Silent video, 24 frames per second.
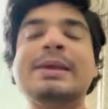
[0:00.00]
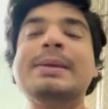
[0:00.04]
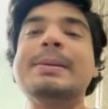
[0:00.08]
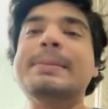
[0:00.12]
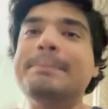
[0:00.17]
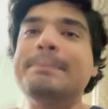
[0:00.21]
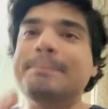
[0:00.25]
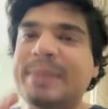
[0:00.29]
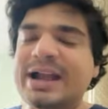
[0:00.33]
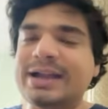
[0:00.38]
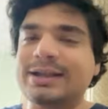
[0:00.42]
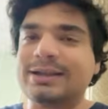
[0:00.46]

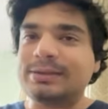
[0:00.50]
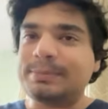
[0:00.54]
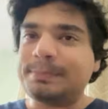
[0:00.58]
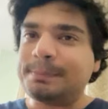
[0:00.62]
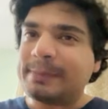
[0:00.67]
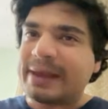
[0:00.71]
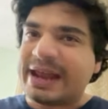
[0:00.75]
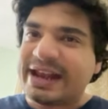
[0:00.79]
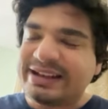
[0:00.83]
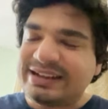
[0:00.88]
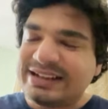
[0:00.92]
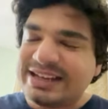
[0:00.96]
But
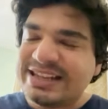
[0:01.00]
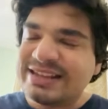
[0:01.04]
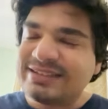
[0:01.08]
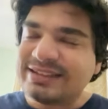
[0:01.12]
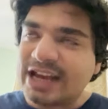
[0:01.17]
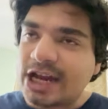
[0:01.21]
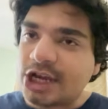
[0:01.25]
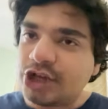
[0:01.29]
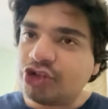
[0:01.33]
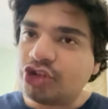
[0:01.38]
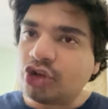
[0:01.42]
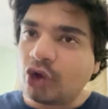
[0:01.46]
at least
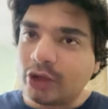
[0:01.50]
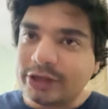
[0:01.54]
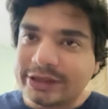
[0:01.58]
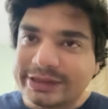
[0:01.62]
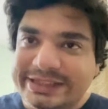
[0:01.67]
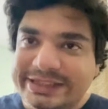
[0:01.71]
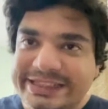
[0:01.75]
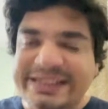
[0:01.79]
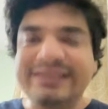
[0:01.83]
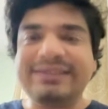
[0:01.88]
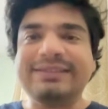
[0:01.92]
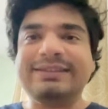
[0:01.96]
ensure
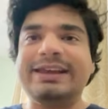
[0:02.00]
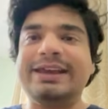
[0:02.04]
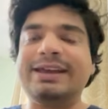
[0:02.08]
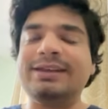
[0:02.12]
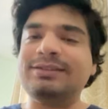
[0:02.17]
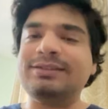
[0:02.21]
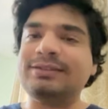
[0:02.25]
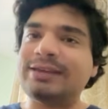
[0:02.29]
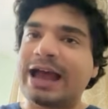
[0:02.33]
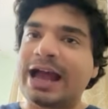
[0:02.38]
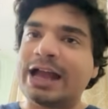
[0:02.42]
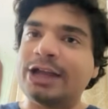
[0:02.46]
these
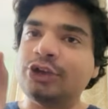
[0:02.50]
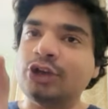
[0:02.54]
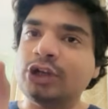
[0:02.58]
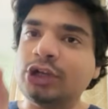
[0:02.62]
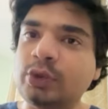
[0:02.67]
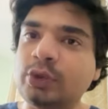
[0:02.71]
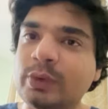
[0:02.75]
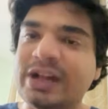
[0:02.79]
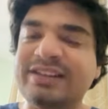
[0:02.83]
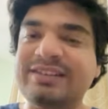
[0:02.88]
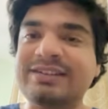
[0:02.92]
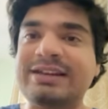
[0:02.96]
things and your
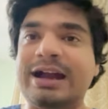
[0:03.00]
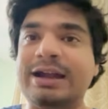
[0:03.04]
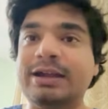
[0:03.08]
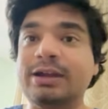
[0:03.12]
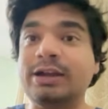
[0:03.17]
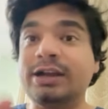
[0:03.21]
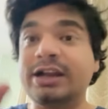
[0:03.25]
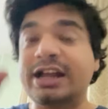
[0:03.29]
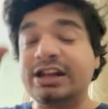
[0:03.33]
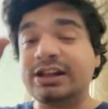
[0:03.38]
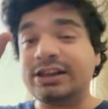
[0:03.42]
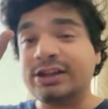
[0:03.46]
12th
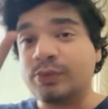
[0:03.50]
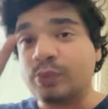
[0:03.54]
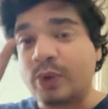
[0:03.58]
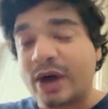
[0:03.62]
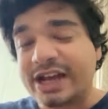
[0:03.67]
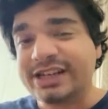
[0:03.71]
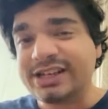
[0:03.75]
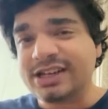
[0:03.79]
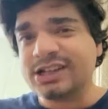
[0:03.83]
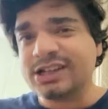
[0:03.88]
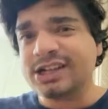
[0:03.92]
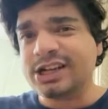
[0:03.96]
standard and the
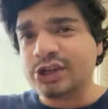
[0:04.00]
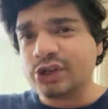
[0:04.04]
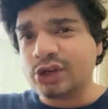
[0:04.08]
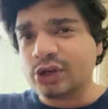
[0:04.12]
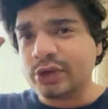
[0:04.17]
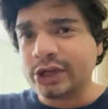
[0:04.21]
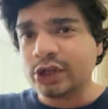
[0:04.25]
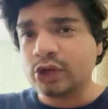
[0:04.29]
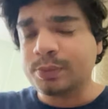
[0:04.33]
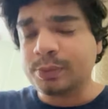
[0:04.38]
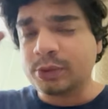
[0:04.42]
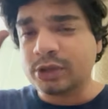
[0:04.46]
1 year that you're
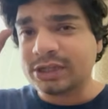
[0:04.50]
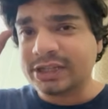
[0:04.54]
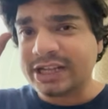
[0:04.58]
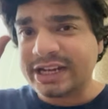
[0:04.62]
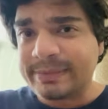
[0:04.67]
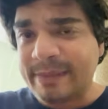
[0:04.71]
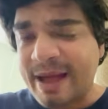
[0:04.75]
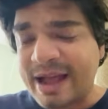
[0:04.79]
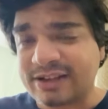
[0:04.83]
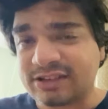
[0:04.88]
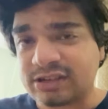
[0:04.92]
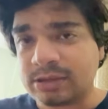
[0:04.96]
going to put the
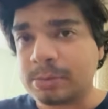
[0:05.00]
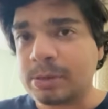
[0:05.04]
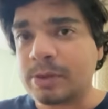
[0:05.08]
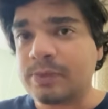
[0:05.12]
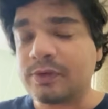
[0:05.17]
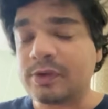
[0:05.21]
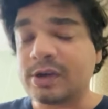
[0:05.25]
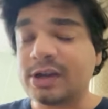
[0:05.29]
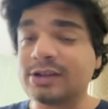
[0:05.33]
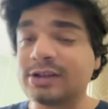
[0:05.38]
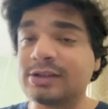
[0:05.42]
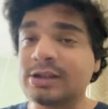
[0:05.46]
maximum
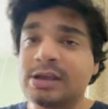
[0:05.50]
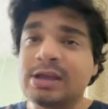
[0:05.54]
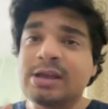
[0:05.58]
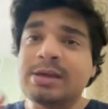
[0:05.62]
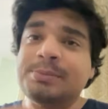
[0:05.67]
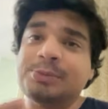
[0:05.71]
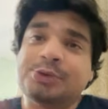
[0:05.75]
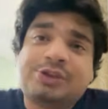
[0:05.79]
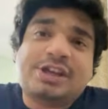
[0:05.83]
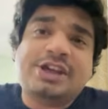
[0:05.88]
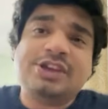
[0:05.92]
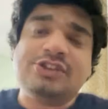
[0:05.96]
effort,
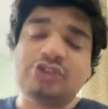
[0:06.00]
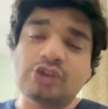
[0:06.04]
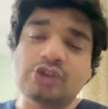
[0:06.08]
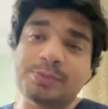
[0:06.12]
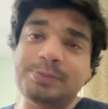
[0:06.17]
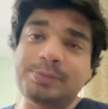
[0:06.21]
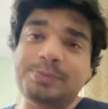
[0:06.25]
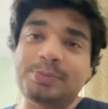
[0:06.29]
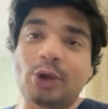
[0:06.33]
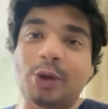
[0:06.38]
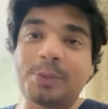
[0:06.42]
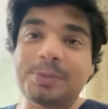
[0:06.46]
because I
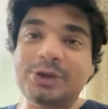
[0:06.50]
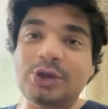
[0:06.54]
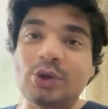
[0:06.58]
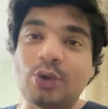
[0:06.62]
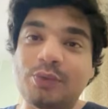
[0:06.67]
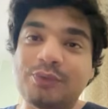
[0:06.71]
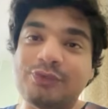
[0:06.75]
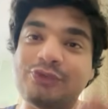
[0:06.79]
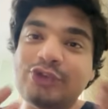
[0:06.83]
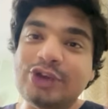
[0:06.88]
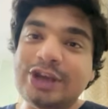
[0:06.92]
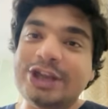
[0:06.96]
assume probably
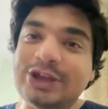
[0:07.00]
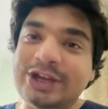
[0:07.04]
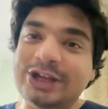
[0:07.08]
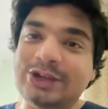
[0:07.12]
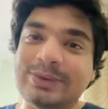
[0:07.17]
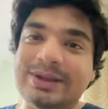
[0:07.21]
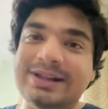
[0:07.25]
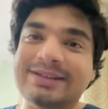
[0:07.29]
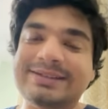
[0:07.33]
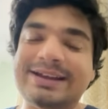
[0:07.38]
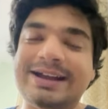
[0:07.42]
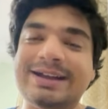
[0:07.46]
hopefully in
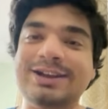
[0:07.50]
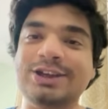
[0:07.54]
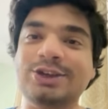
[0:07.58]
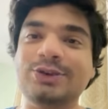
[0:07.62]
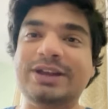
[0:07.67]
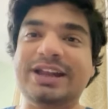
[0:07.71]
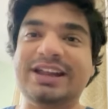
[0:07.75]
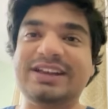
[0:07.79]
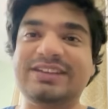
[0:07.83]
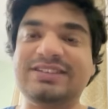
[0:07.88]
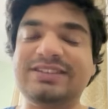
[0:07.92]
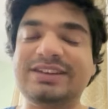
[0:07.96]
12th standard you
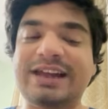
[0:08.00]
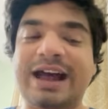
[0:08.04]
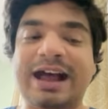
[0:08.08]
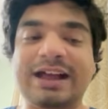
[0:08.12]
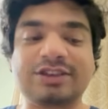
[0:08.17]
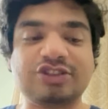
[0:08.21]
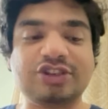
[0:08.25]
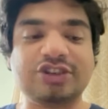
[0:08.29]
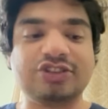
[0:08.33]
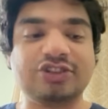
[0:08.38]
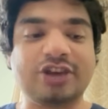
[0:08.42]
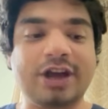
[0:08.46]
will
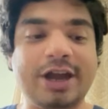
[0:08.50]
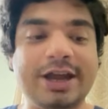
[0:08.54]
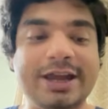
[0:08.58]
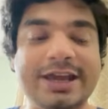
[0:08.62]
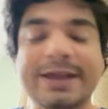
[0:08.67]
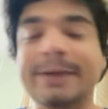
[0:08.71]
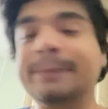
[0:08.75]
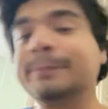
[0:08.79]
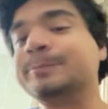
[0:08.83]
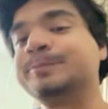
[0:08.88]
actually study.